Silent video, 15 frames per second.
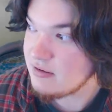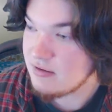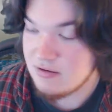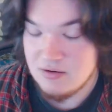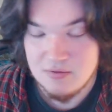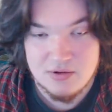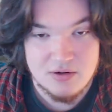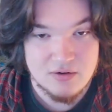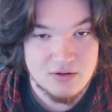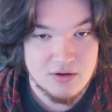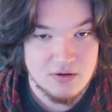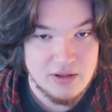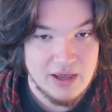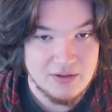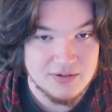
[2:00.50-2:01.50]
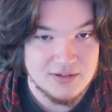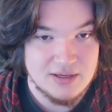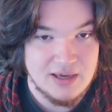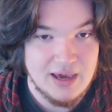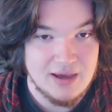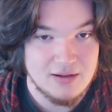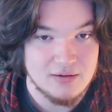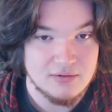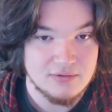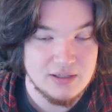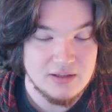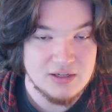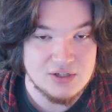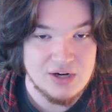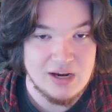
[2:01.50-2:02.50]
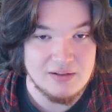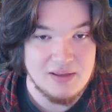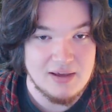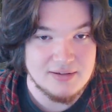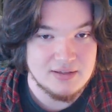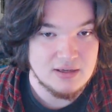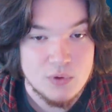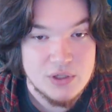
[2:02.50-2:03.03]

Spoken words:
You're the old LCL, Lily Chai Lacey.